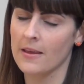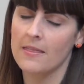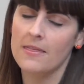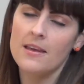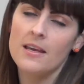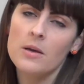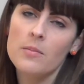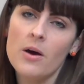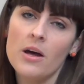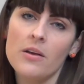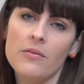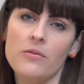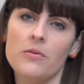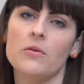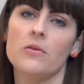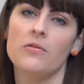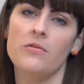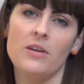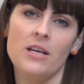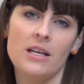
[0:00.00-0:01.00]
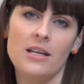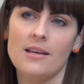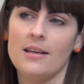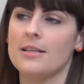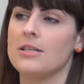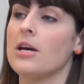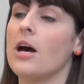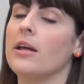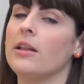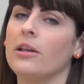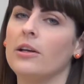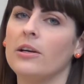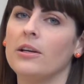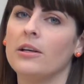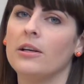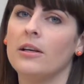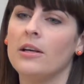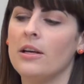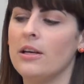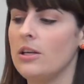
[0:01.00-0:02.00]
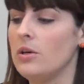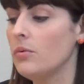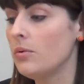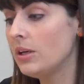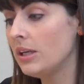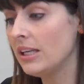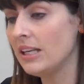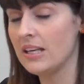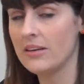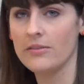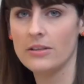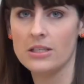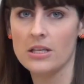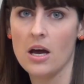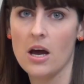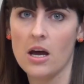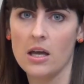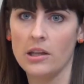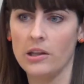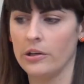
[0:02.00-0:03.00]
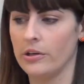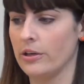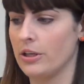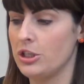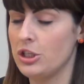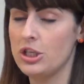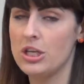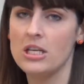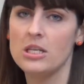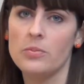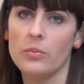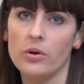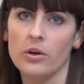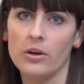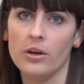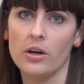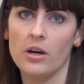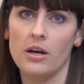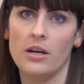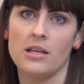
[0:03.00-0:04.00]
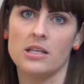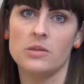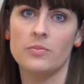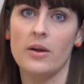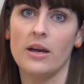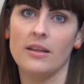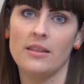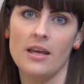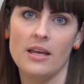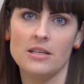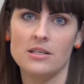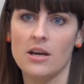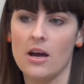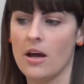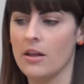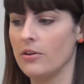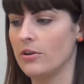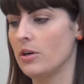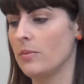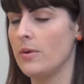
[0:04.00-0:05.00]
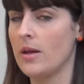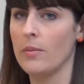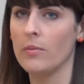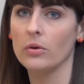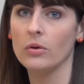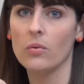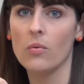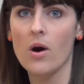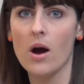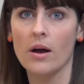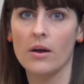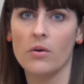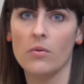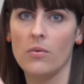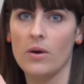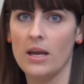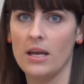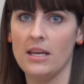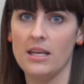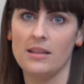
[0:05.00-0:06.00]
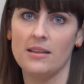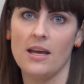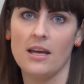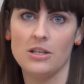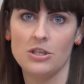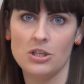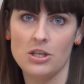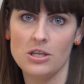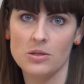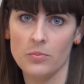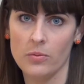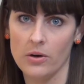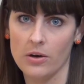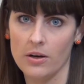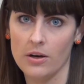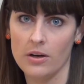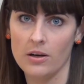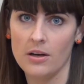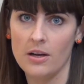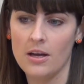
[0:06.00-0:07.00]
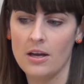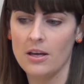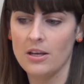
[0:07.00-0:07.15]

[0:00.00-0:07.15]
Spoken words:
Think about if you were feeding a toddler. You wouldn't give a toddler a cheeseburger and expect that toddler to be able to walk away and eat that cheeseburger.